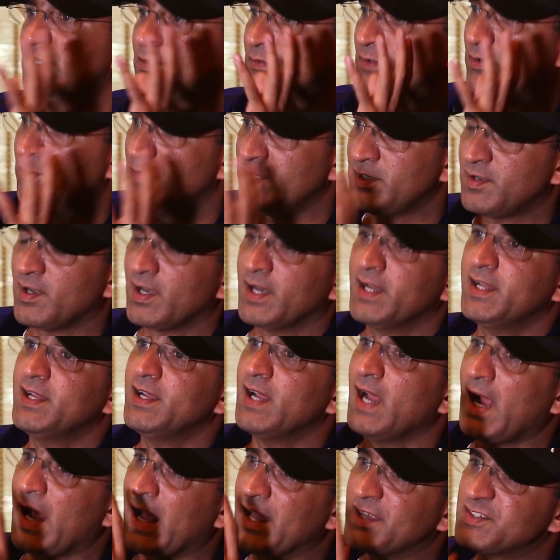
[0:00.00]
we were
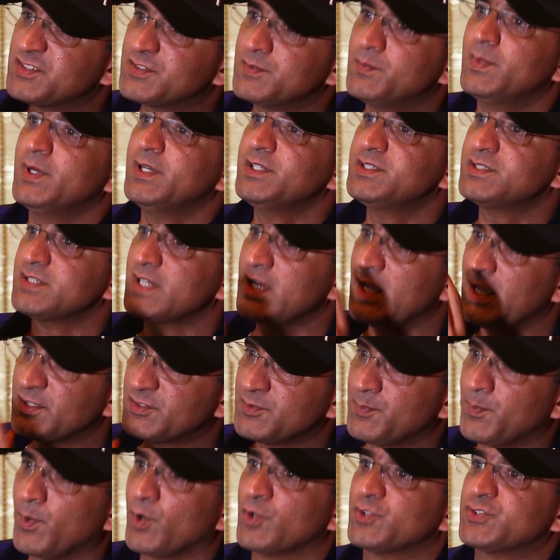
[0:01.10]
trying as much
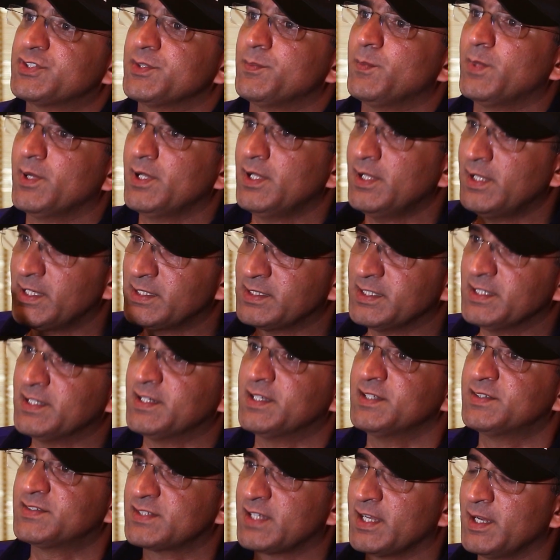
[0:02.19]
as possible that it
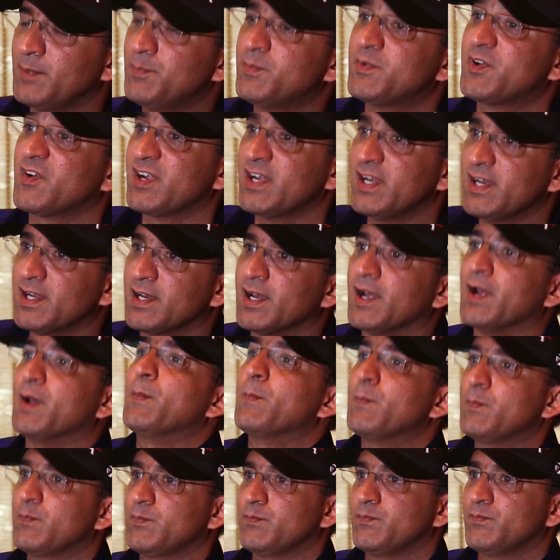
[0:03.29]
is kept real.
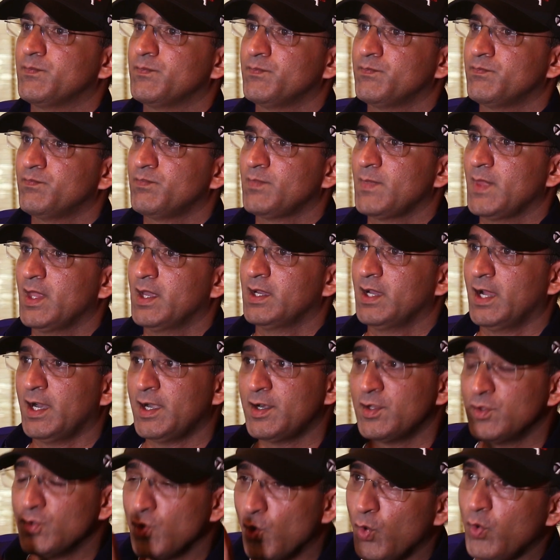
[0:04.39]

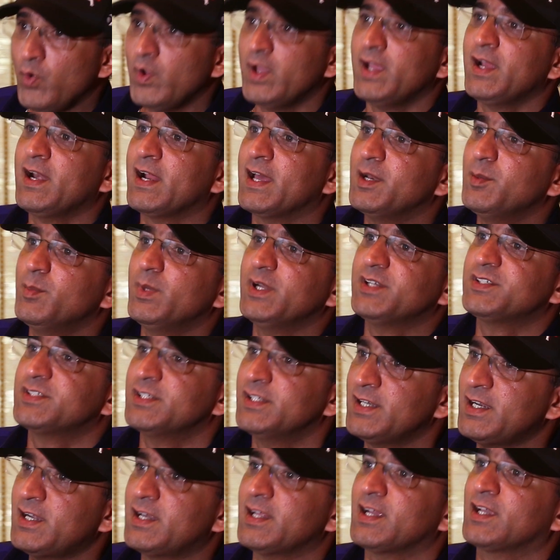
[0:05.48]
And nowhere
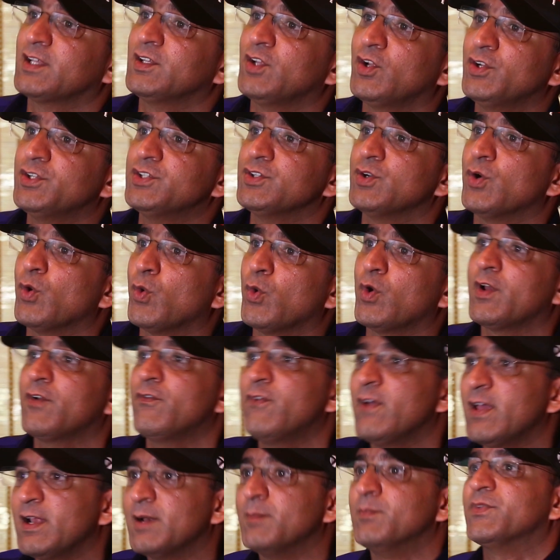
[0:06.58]
animation and technology
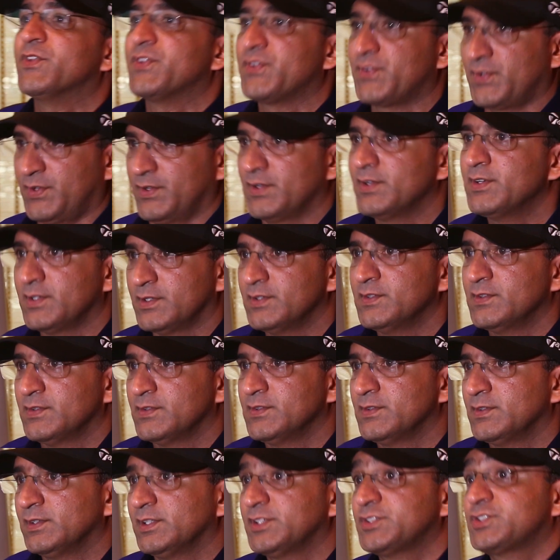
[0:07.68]
overwhelms
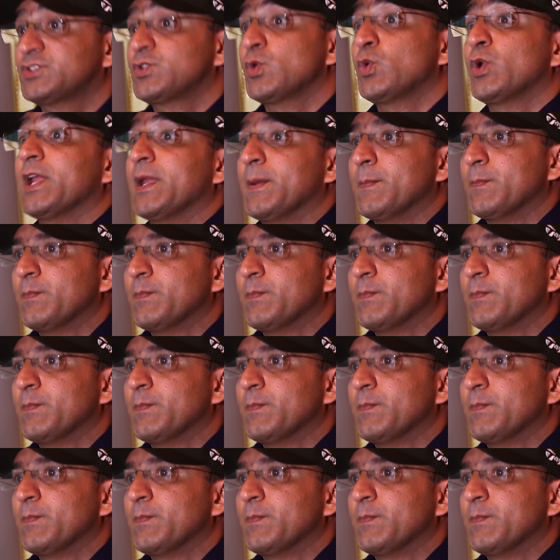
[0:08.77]
the story.